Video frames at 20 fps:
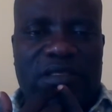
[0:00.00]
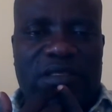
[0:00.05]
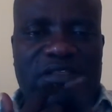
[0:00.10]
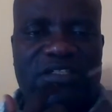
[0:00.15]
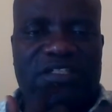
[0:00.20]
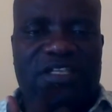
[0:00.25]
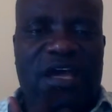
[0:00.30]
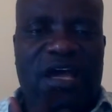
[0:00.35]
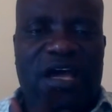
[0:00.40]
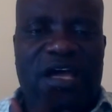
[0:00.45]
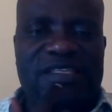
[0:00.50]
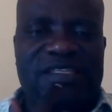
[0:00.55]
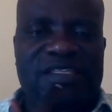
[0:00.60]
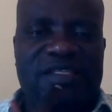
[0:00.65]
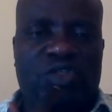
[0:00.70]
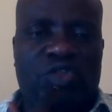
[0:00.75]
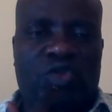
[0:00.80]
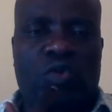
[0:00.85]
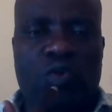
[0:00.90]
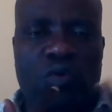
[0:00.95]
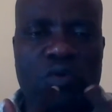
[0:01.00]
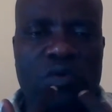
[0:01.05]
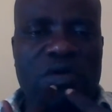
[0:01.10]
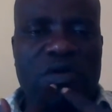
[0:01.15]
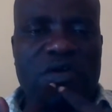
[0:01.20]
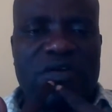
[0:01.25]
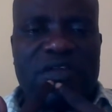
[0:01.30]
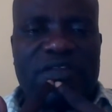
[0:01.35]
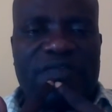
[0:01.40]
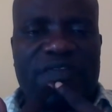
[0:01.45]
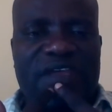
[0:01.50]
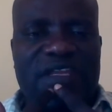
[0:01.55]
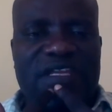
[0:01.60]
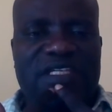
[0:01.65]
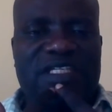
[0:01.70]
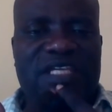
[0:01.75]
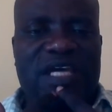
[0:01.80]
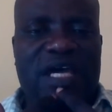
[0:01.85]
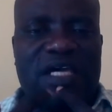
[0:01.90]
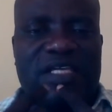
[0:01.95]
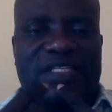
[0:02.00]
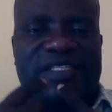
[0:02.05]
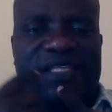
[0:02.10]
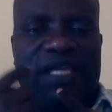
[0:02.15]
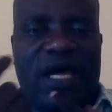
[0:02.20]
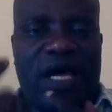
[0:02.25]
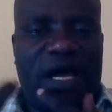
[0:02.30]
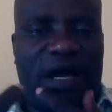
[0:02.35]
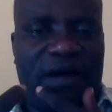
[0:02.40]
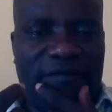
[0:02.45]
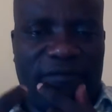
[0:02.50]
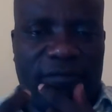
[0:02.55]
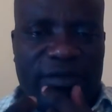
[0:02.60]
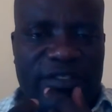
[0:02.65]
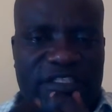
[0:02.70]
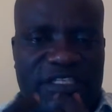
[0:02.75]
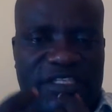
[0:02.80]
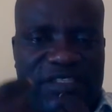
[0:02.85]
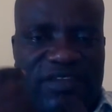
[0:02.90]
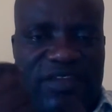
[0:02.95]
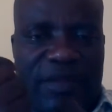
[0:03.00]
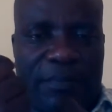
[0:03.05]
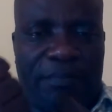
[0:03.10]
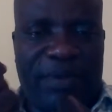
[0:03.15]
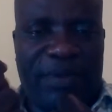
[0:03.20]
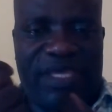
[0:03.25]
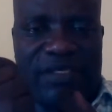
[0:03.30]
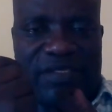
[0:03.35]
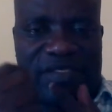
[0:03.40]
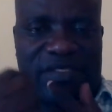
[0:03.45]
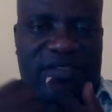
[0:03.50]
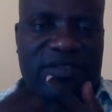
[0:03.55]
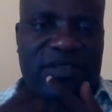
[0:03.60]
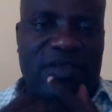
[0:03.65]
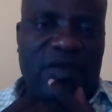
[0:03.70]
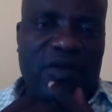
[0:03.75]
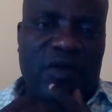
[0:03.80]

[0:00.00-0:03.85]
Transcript: It has to then it has have, which is the base.